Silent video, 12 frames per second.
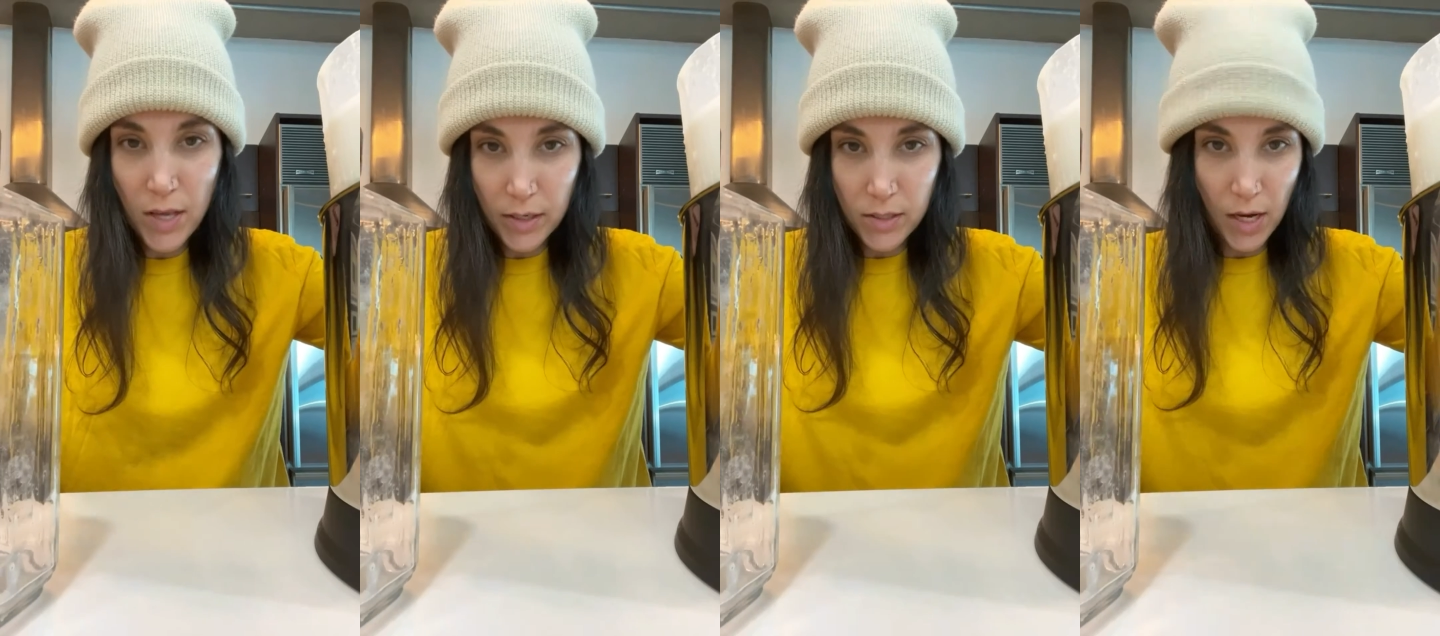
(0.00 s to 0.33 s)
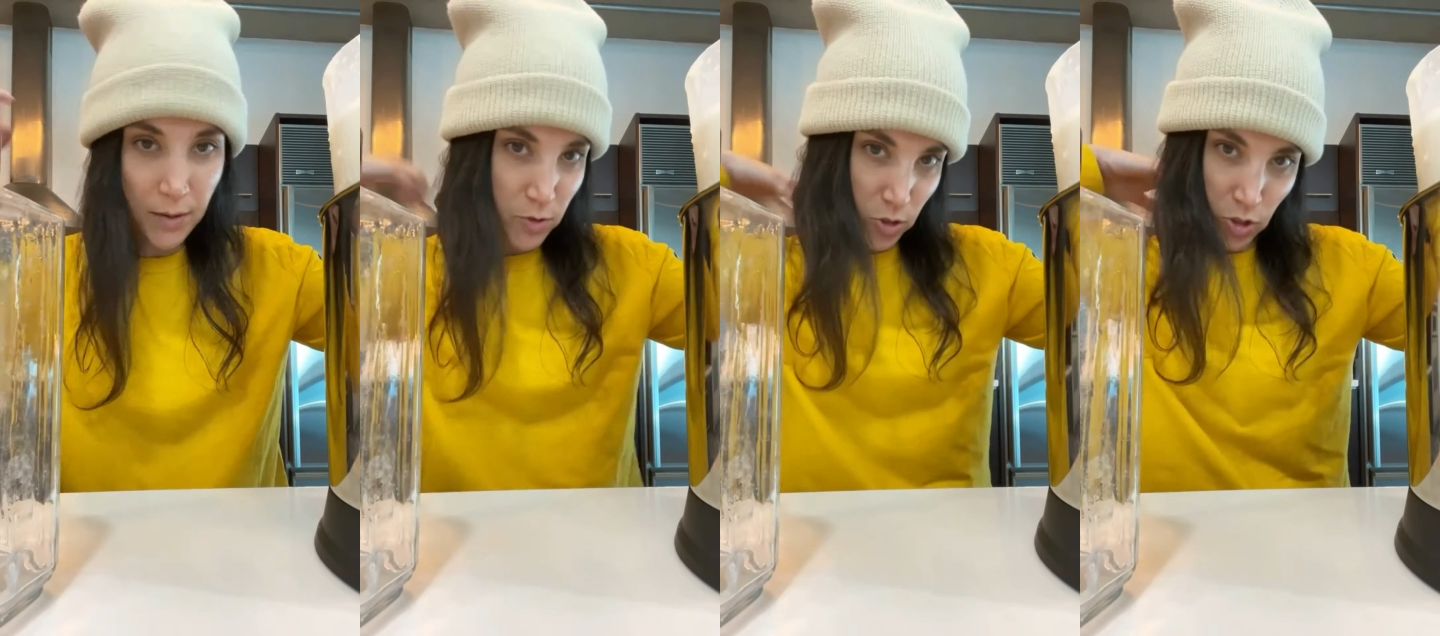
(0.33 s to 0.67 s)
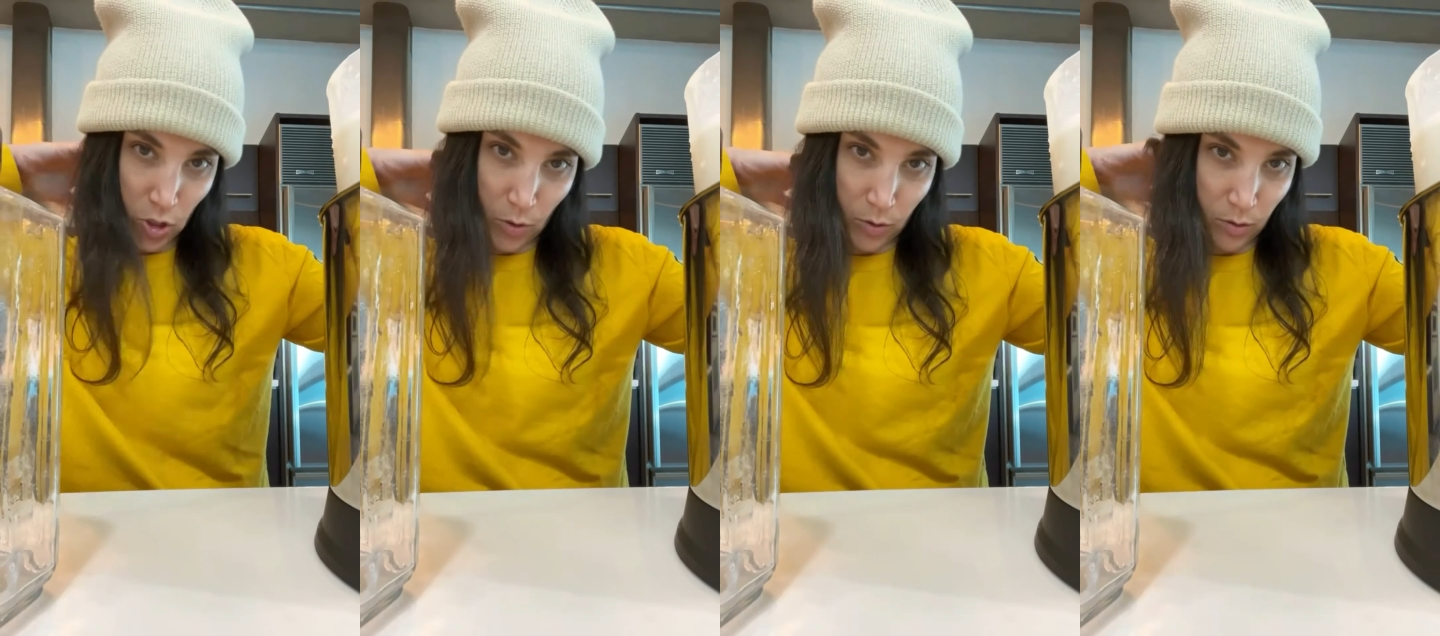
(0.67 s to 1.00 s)
at a time just
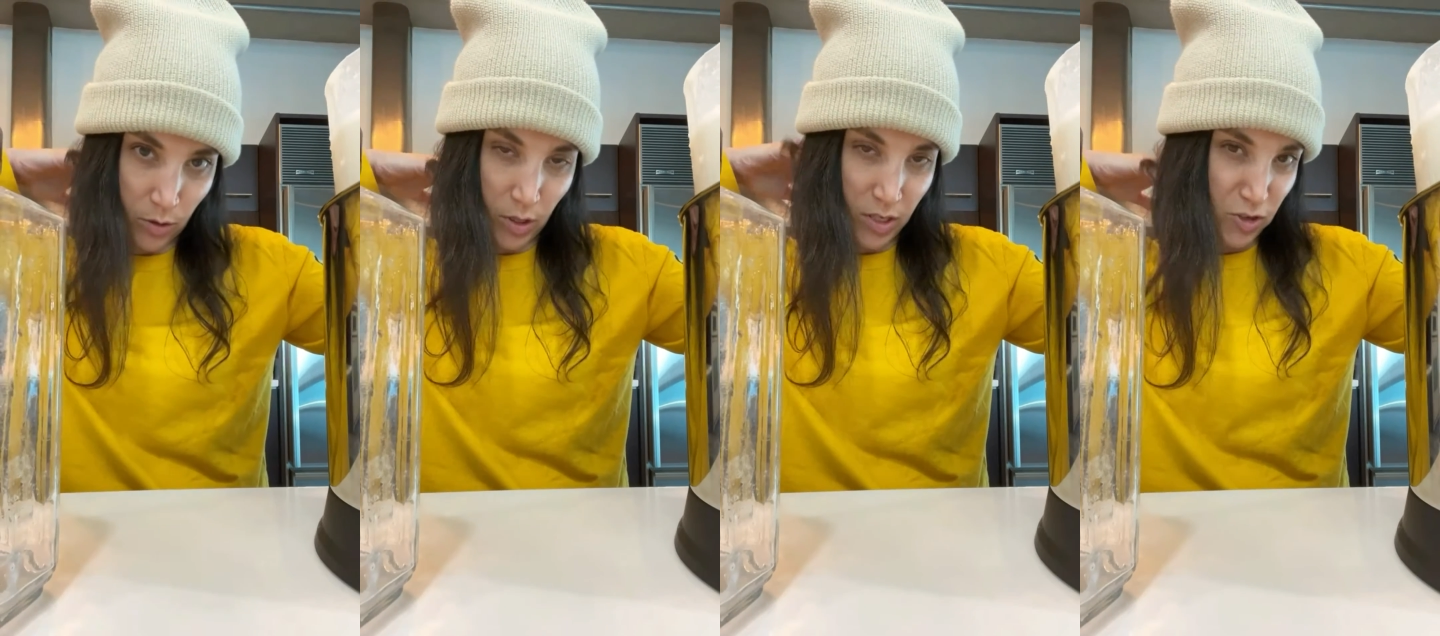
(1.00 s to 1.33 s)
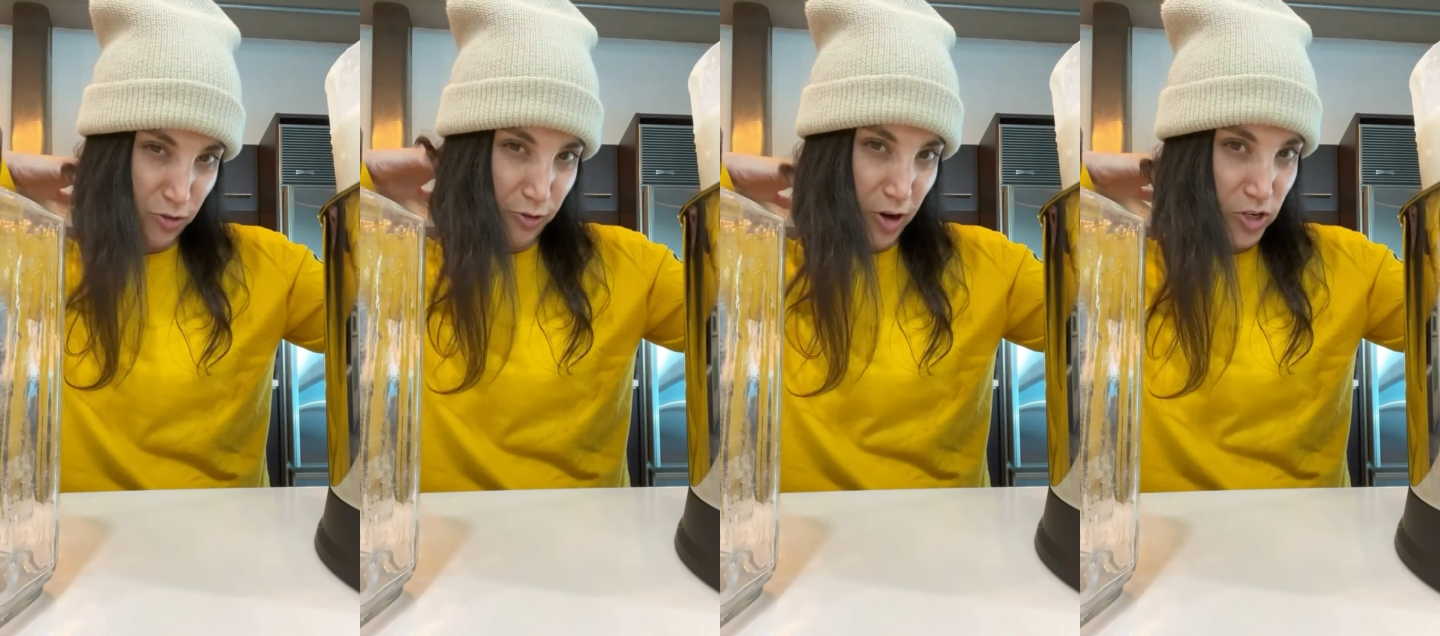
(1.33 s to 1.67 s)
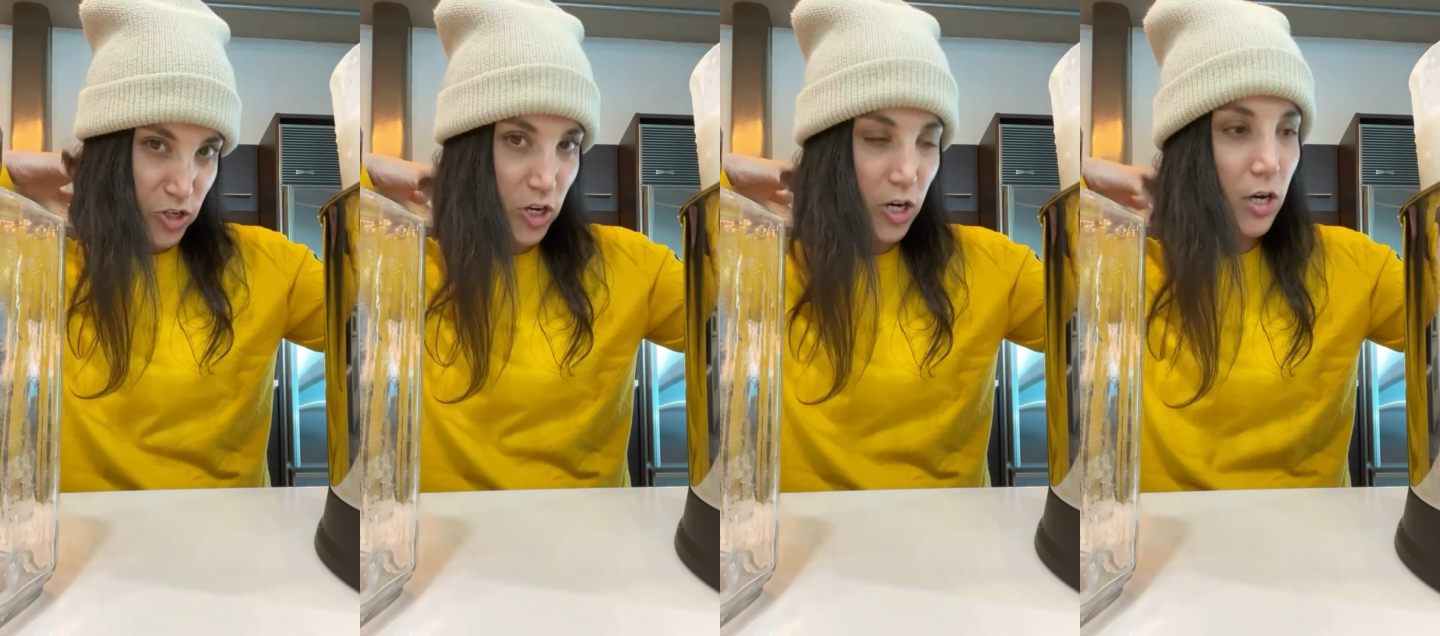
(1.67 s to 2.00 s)
so it's
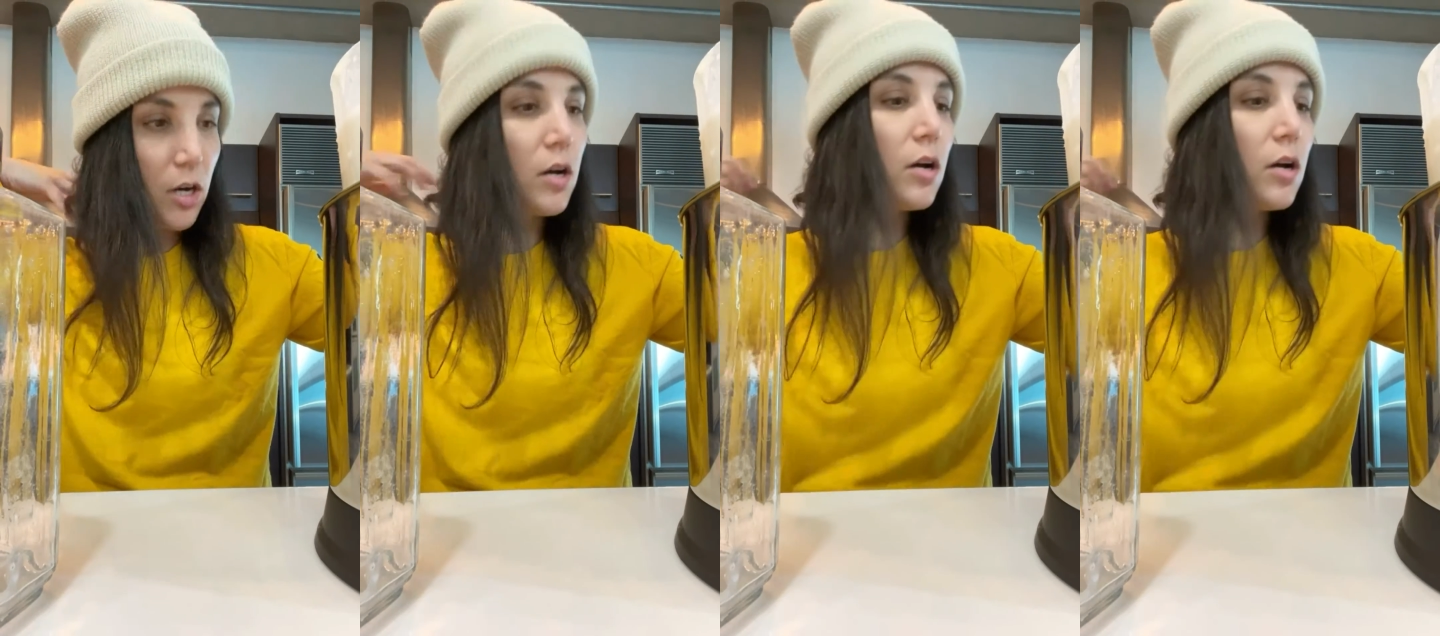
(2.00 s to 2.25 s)
fresher.